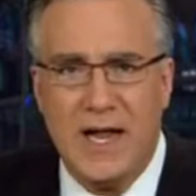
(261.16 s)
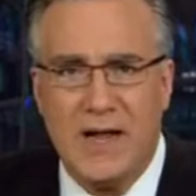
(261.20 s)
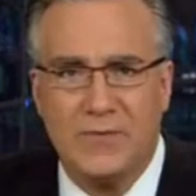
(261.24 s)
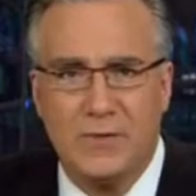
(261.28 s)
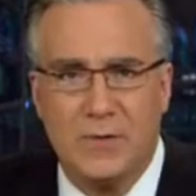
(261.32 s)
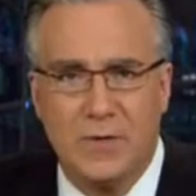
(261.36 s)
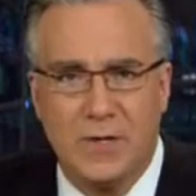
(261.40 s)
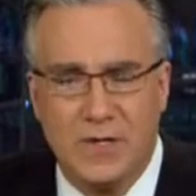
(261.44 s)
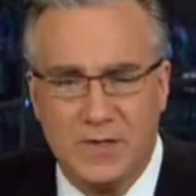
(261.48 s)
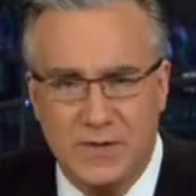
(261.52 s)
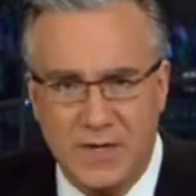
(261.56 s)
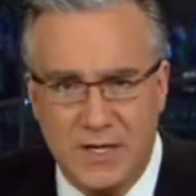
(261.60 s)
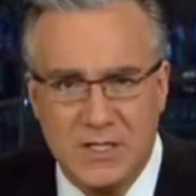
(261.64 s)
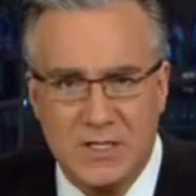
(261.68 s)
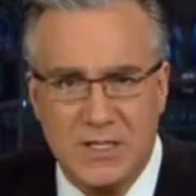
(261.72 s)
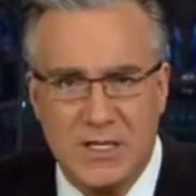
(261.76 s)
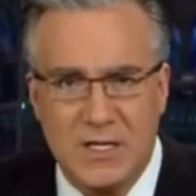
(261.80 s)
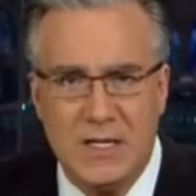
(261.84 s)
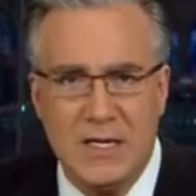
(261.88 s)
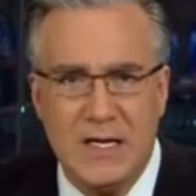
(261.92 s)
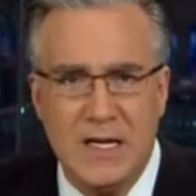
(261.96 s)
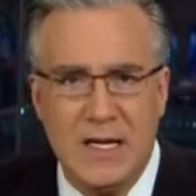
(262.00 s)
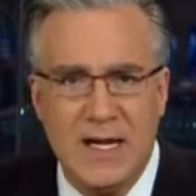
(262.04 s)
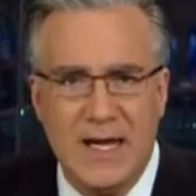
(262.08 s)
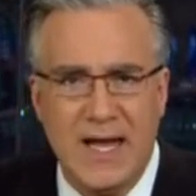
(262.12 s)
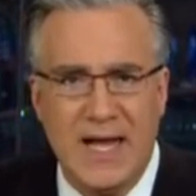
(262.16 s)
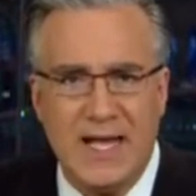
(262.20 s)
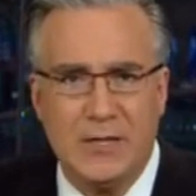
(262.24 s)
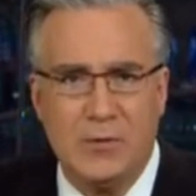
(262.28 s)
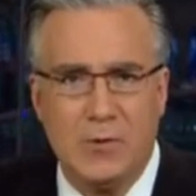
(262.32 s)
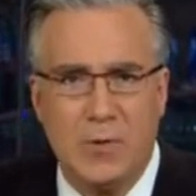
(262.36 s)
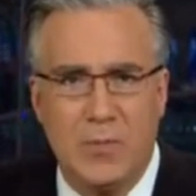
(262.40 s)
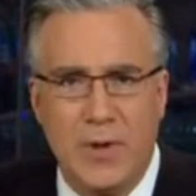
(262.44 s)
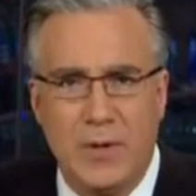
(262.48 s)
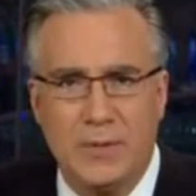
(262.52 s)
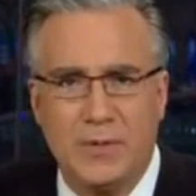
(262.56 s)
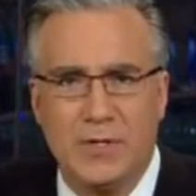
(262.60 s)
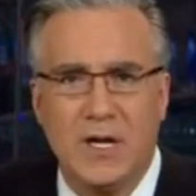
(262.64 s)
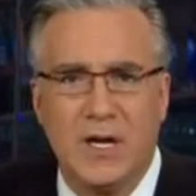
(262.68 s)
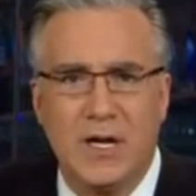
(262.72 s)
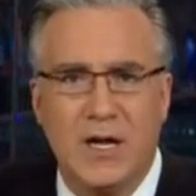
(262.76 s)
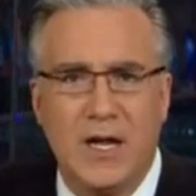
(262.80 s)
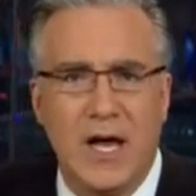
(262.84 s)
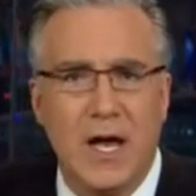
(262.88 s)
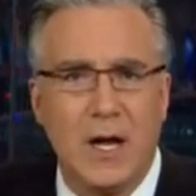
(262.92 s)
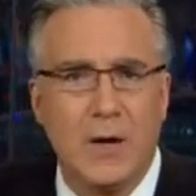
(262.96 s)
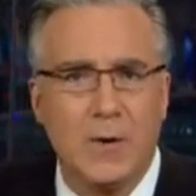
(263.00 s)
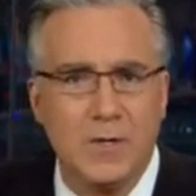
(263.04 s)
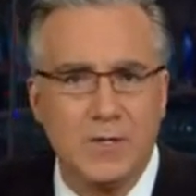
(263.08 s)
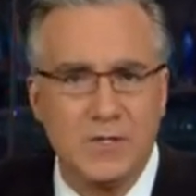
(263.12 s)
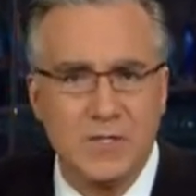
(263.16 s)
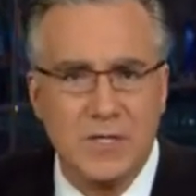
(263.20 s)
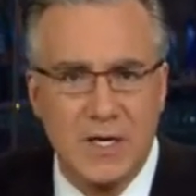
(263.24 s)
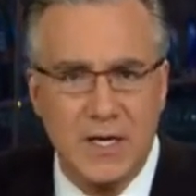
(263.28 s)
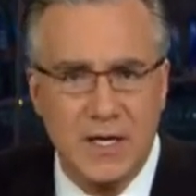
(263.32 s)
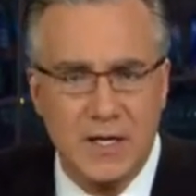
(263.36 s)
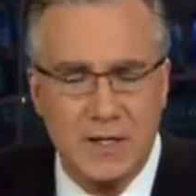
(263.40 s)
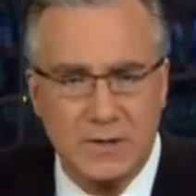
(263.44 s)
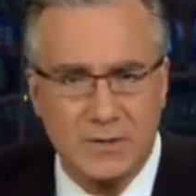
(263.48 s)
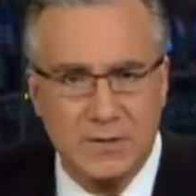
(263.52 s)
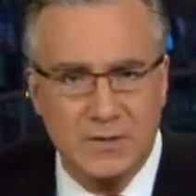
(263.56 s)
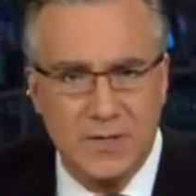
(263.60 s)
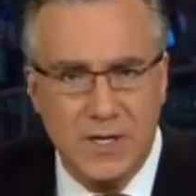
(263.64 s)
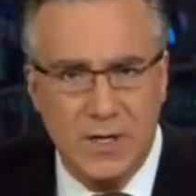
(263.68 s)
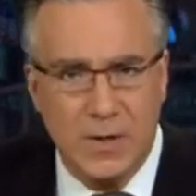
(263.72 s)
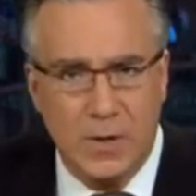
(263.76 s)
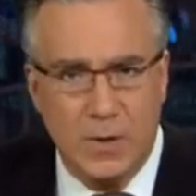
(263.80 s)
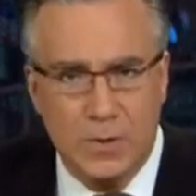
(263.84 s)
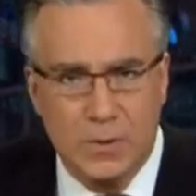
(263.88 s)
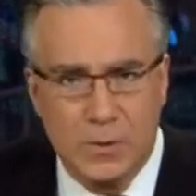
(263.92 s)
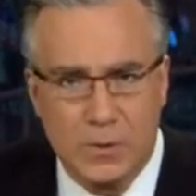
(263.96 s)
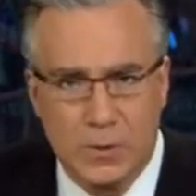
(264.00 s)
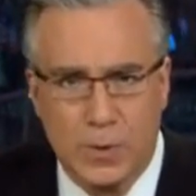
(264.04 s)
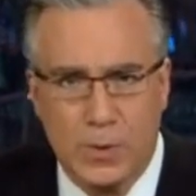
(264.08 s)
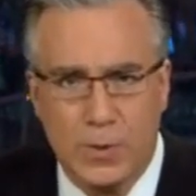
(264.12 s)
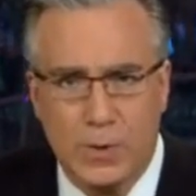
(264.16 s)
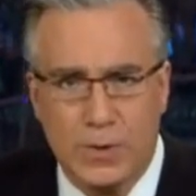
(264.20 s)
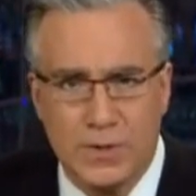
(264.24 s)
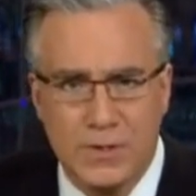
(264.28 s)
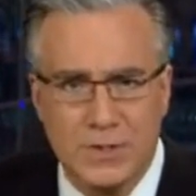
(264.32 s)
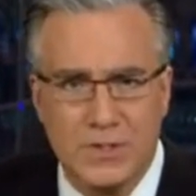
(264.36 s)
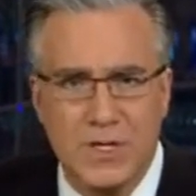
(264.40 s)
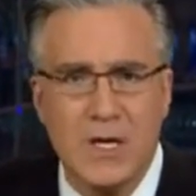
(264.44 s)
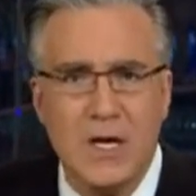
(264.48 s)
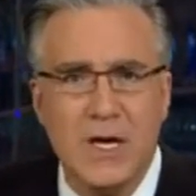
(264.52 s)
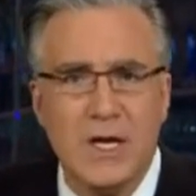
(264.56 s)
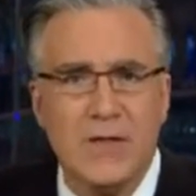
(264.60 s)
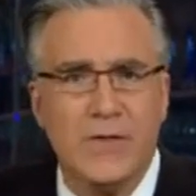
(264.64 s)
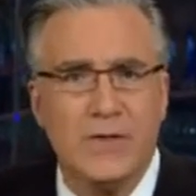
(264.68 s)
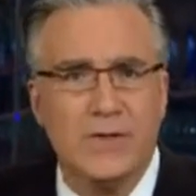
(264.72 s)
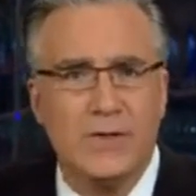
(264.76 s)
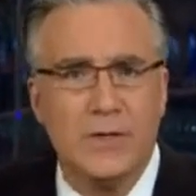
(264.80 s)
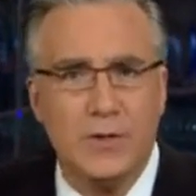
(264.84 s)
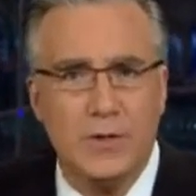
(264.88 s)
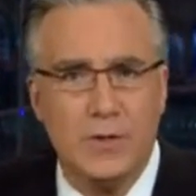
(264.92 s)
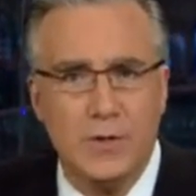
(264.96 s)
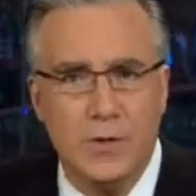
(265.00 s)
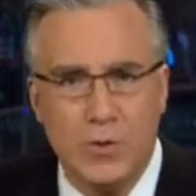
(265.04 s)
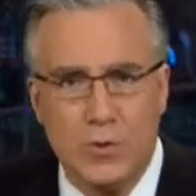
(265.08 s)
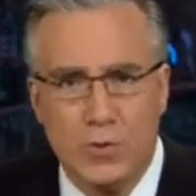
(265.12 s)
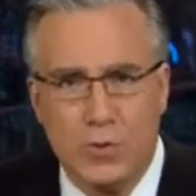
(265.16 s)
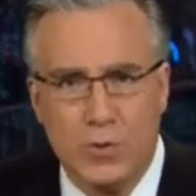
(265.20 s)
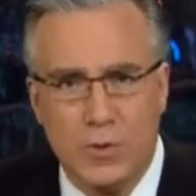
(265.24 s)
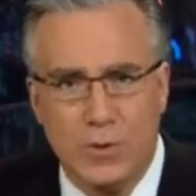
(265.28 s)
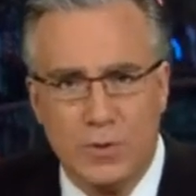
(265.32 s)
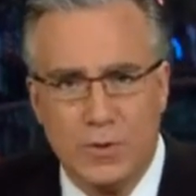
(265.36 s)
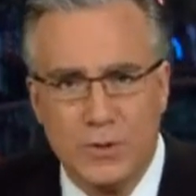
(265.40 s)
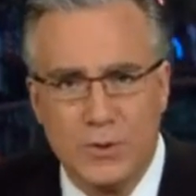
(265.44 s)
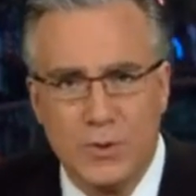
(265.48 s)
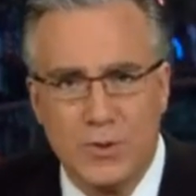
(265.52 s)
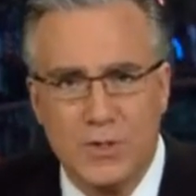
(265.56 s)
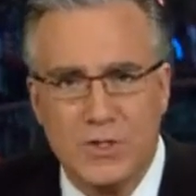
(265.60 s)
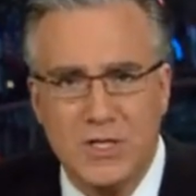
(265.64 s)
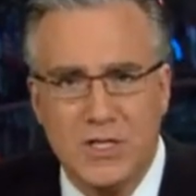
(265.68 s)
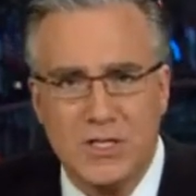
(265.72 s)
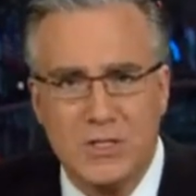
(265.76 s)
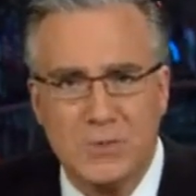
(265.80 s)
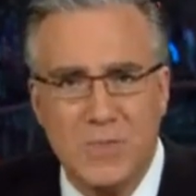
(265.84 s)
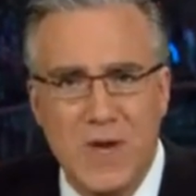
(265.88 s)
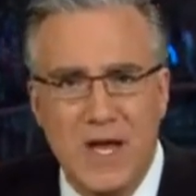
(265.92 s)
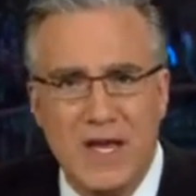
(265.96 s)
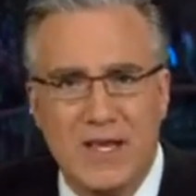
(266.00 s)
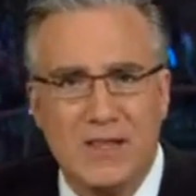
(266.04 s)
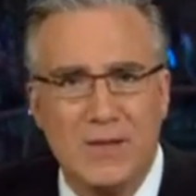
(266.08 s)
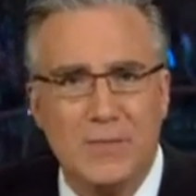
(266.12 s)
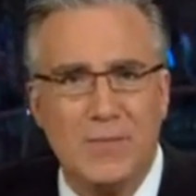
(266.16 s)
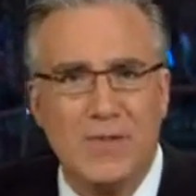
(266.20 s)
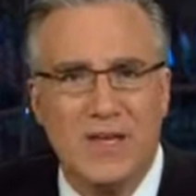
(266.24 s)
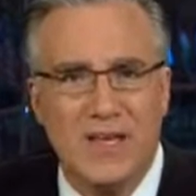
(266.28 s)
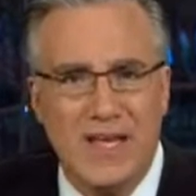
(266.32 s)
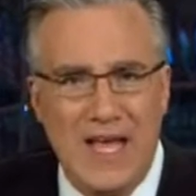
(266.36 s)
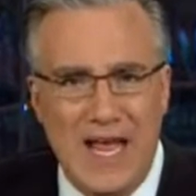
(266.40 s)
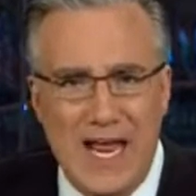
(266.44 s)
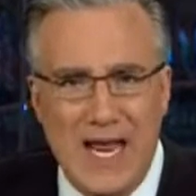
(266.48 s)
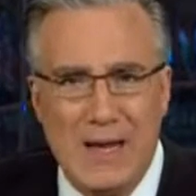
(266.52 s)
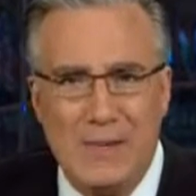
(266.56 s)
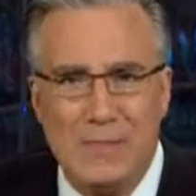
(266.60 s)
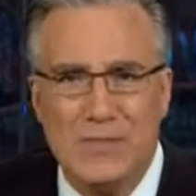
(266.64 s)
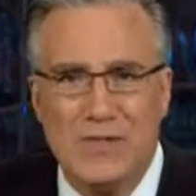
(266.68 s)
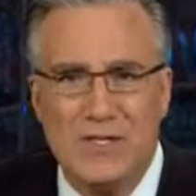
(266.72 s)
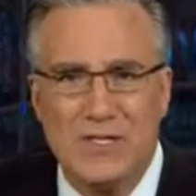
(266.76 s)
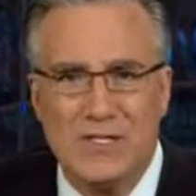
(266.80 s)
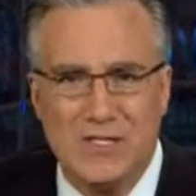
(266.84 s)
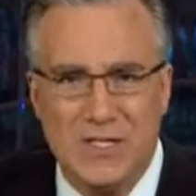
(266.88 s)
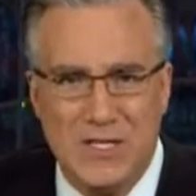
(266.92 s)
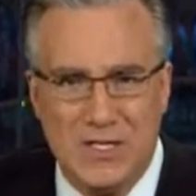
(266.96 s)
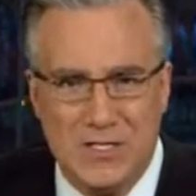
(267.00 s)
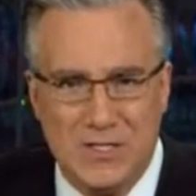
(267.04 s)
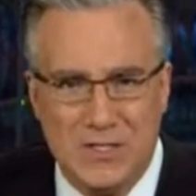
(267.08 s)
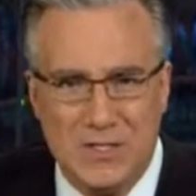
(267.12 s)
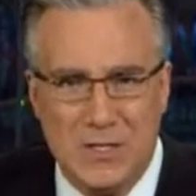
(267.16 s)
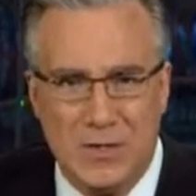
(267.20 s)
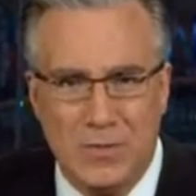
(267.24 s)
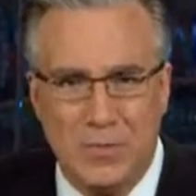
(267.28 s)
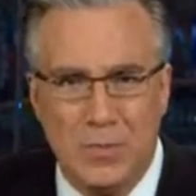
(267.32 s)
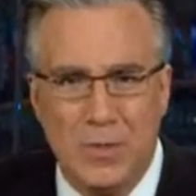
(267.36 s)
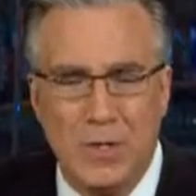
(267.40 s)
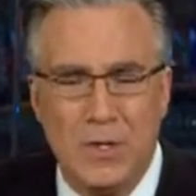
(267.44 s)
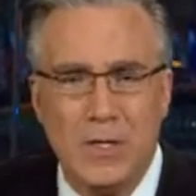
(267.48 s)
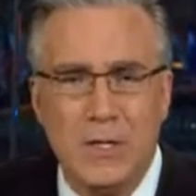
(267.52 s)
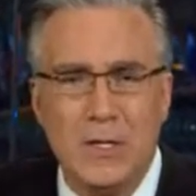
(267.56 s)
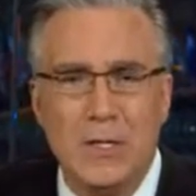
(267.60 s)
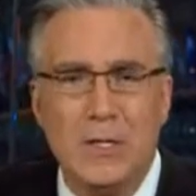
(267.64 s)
after Clinton and the Republican Congress killed the old rules that the new rules would just make them game the system,